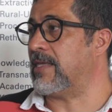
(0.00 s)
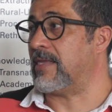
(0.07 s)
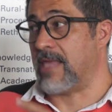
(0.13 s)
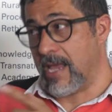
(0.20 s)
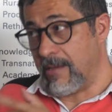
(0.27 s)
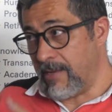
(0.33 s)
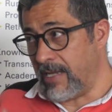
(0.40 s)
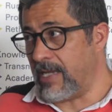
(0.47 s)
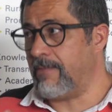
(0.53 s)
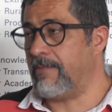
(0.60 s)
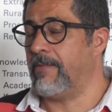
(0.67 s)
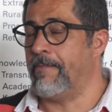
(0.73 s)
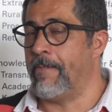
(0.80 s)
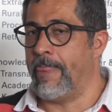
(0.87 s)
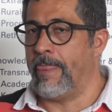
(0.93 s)
They
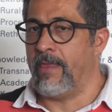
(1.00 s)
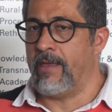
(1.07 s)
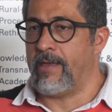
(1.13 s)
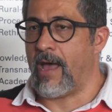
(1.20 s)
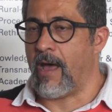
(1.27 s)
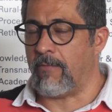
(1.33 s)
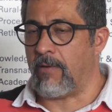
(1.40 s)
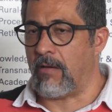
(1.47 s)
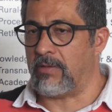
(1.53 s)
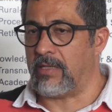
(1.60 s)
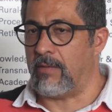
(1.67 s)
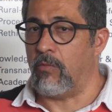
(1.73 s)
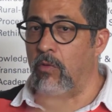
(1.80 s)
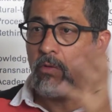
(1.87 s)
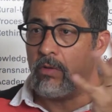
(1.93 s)
believe about
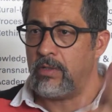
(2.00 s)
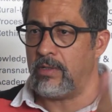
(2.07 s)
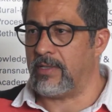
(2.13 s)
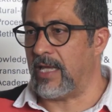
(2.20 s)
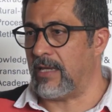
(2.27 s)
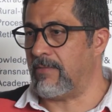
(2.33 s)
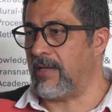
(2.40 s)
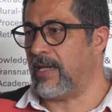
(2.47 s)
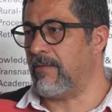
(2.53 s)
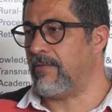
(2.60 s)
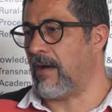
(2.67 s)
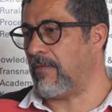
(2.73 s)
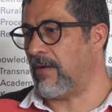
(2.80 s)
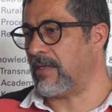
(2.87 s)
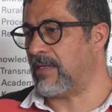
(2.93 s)
the moon, they believe
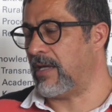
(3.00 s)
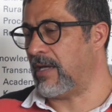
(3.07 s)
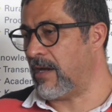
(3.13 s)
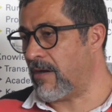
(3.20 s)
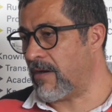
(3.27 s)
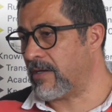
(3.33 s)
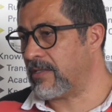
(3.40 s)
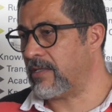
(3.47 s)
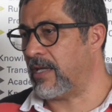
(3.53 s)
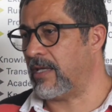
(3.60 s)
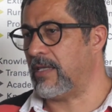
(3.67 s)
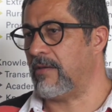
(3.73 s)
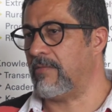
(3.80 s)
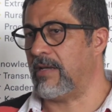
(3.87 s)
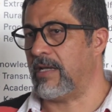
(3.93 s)
about the earth,
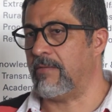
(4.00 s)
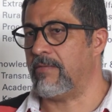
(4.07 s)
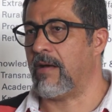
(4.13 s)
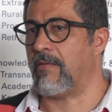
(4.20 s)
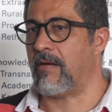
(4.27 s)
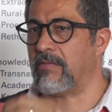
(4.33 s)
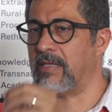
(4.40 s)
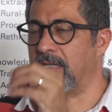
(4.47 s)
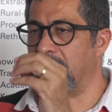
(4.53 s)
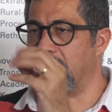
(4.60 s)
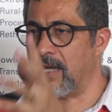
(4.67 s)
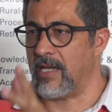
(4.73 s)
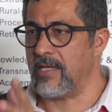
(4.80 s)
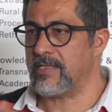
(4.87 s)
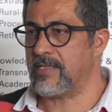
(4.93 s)
they believe about the
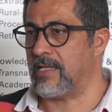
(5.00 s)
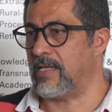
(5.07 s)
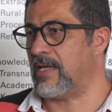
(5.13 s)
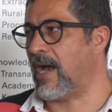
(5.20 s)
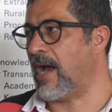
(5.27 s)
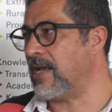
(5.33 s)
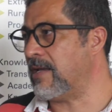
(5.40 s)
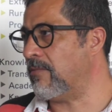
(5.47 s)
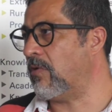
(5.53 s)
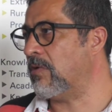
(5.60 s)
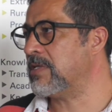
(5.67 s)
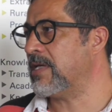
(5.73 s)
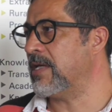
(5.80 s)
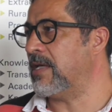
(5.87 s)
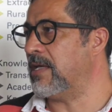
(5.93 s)
trees, the
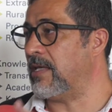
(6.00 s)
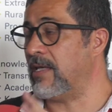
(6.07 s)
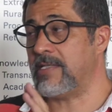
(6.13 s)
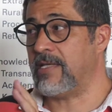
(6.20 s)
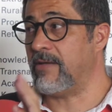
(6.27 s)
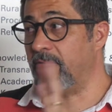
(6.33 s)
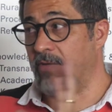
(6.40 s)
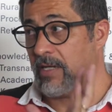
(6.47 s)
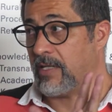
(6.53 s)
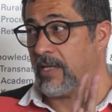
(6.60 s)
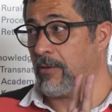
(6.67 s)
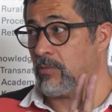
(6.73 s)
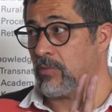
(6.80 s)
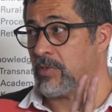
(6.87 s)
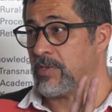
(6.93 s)
animals. It's different, the
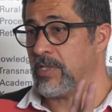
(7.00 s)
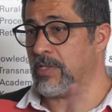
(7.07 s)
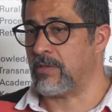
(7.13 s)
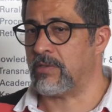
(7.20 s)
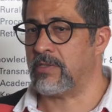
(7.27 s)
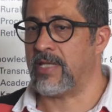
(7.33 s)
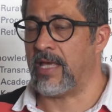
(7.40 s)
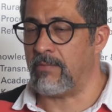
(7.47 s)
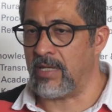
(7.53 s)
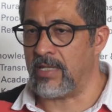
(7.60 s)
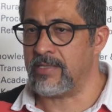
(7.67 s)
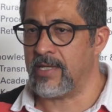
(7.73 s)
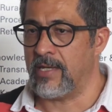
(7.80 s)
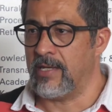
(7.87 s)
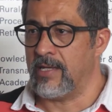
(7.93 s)
cosmovision. That
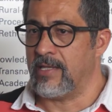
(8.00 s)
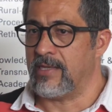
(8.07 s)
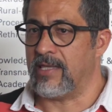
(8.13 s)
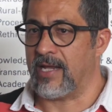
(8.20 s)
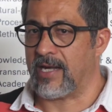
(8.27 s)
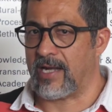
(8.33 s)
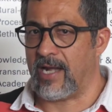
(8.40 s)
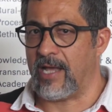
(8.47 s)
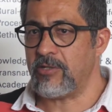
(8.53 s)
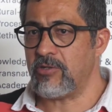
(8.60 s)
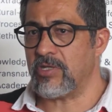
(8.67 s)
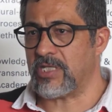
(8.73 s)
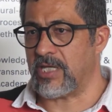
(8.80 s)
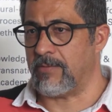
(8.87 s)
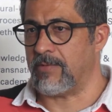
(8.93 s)
means the
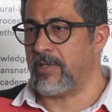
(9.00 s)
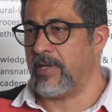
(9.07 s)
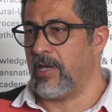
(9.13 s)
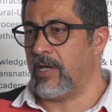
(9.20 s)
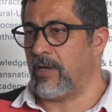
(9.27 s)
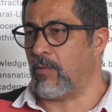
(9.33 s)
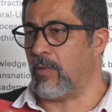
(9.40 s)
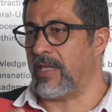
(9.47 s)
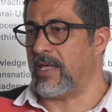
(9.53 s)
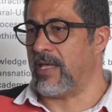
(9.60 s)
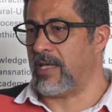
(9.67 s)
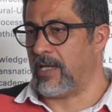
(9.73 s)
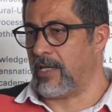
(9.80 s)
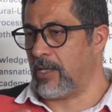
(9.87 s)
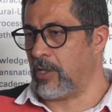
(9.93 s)
relationship with
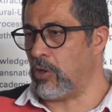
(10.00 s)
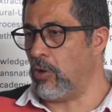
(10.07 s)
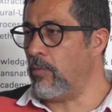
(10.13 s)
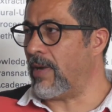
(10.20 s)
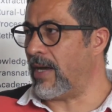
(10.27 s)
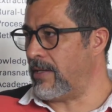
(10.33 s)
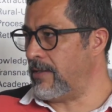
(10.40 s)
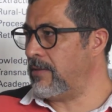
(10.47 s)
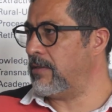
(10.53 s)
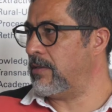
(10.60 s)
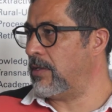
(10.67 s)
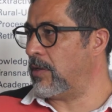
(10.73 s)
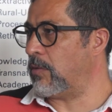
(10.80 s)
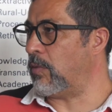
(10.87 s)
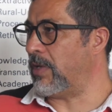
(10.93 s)
the human,
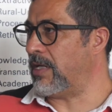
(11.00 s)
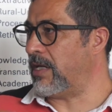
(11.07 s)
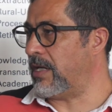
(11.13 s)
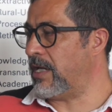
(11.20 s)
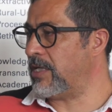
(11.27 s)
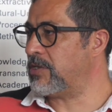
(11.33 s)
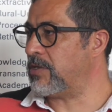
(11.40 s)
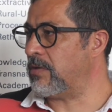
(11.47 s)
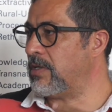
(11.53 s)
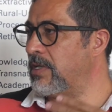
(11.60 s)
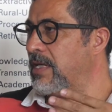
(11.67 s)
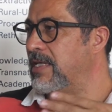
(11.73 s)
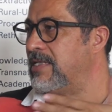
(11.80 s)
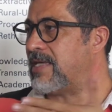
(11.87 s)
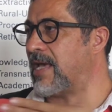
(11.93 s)
with the nature,
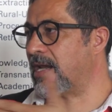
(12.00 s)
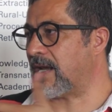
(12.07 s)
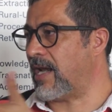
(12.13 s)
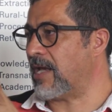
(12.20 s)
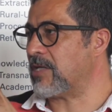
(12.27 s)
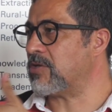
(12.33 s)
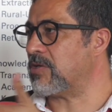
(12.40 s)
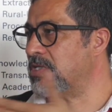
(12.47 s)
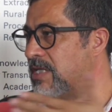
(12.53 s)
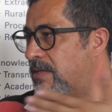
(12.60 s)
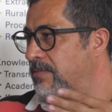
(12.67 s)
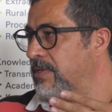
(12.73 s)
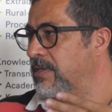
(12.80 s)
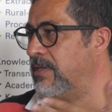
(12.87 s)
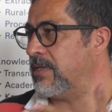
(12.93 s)
is a relationship.